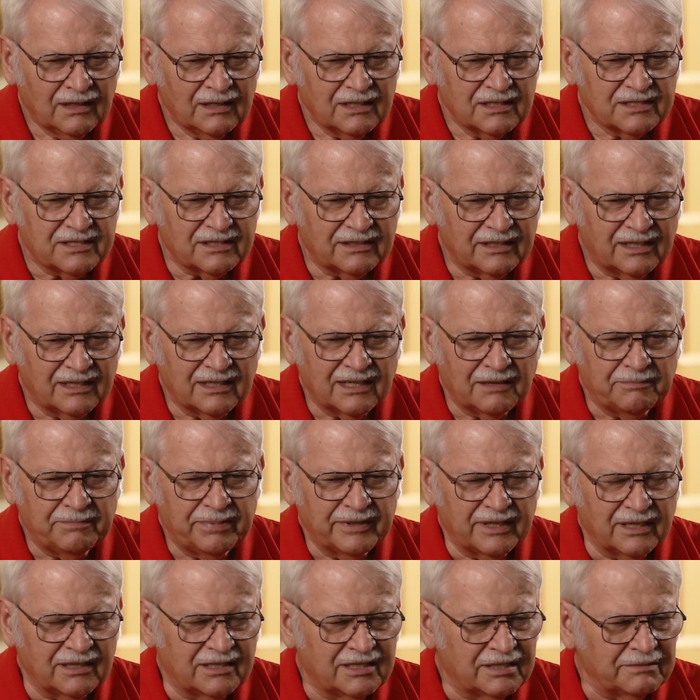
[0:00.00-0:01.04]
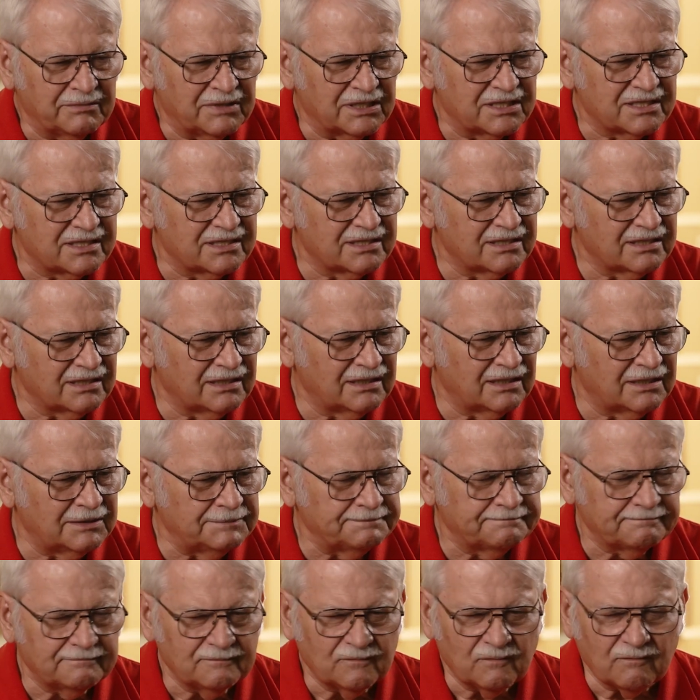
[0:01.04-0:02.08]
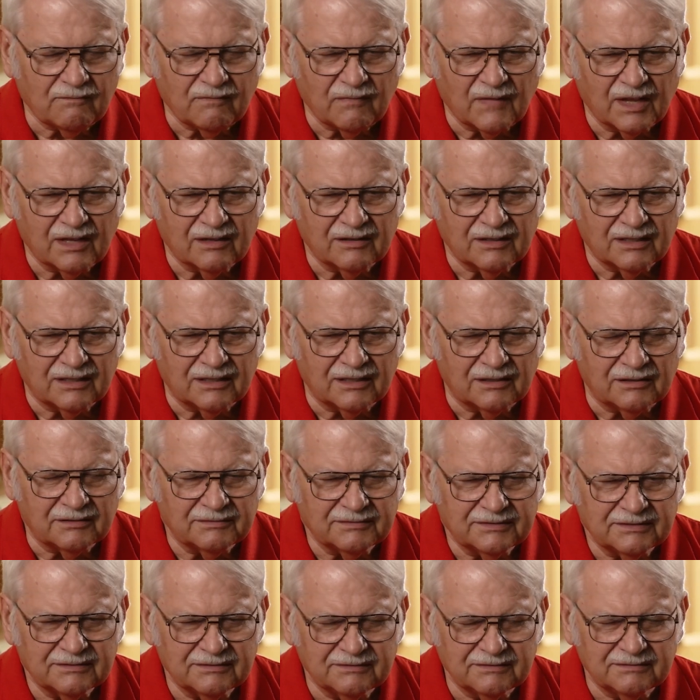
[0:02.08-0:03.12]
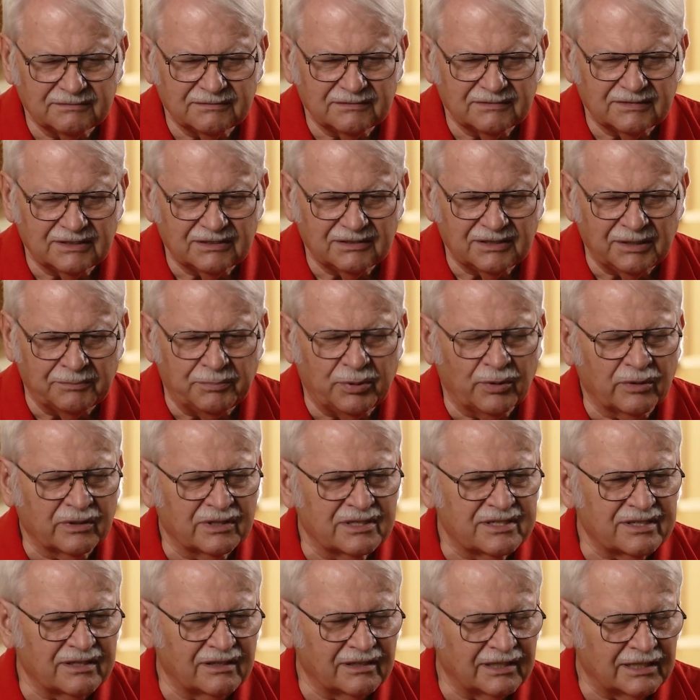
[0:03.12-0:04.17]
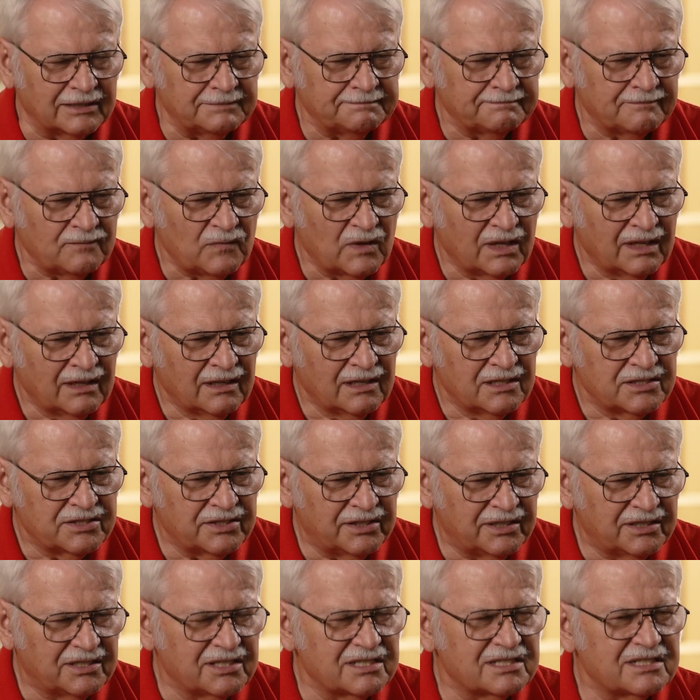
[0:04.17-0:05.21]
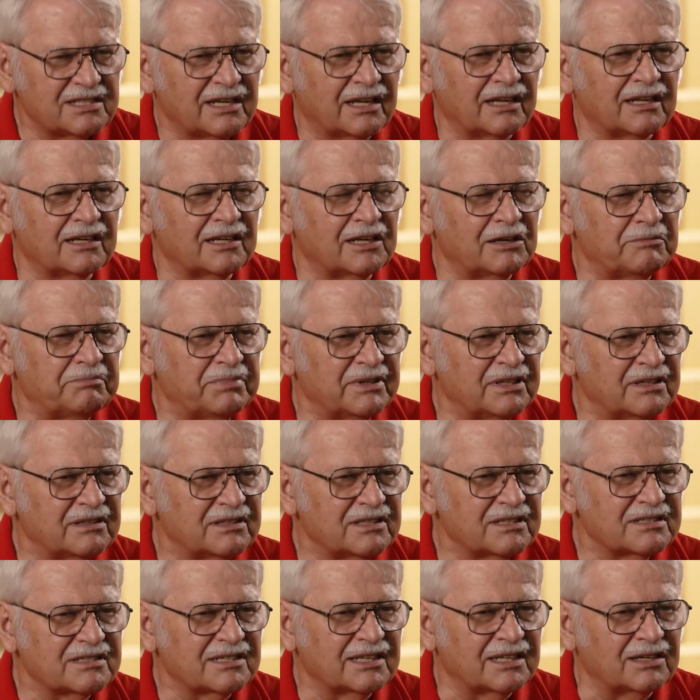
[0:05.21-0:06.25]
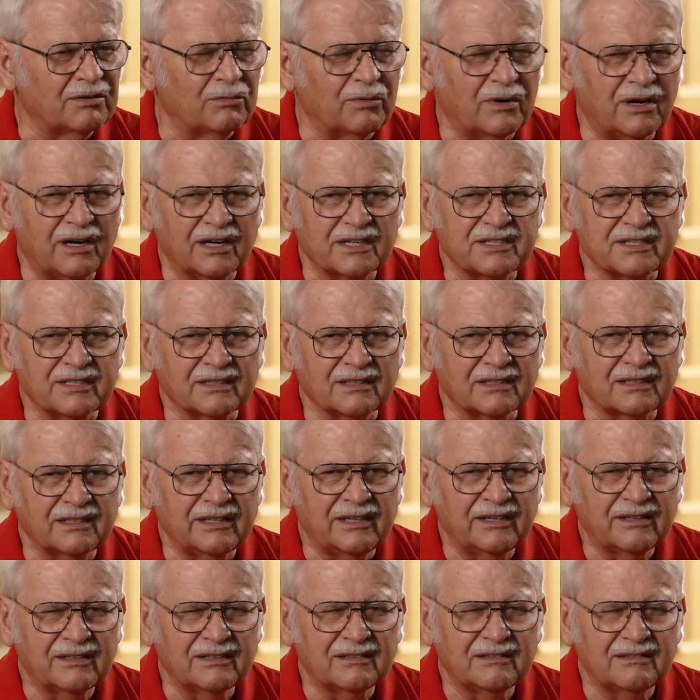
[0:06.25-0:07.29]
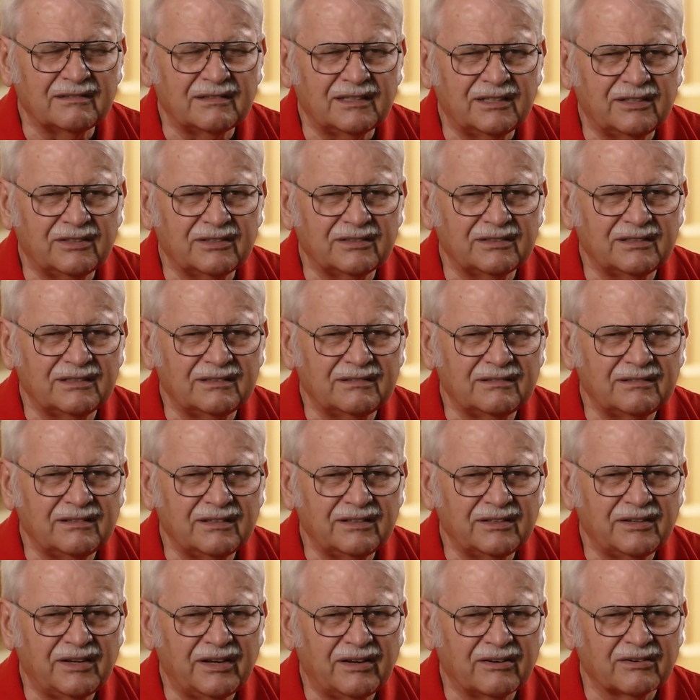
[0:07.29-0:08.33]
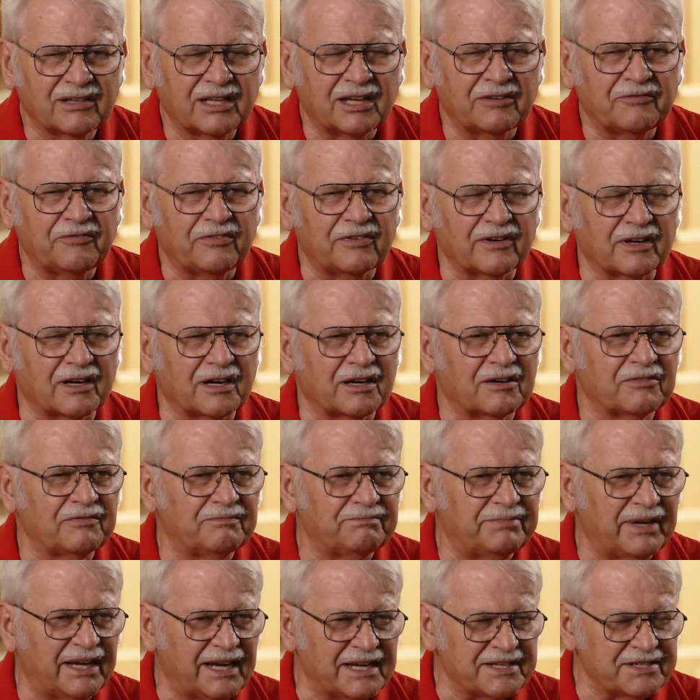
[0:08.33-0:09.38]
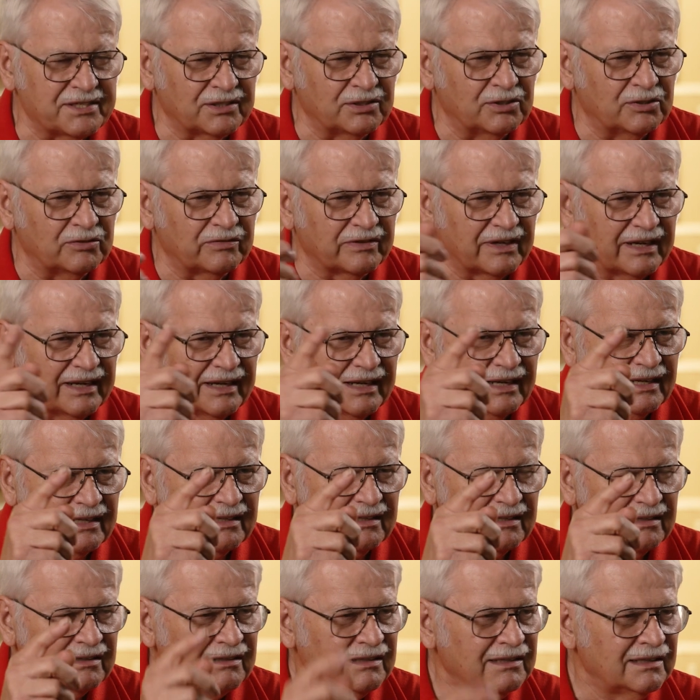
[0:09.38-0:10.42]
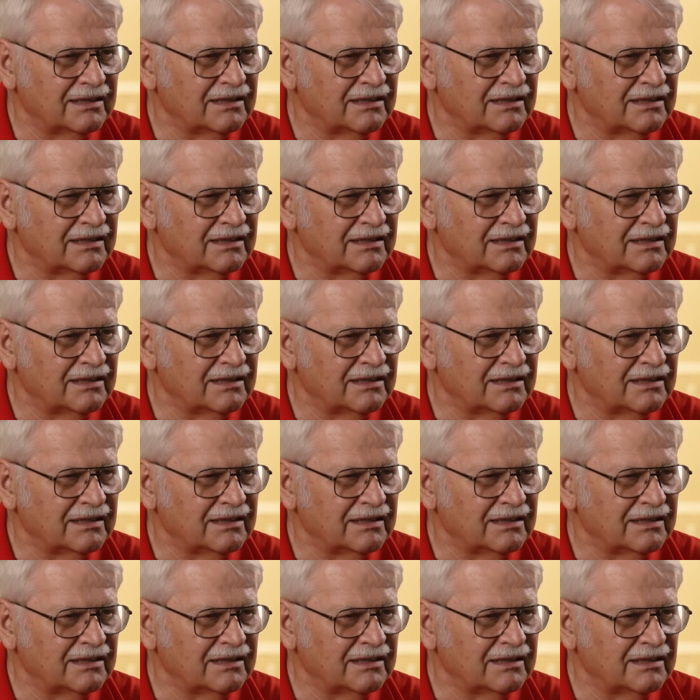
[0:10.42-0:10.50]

So you're not putting too much uh, uh, importance on it. So you just stand up and you're just kind of watching, and you you hear that flare passing overhead, and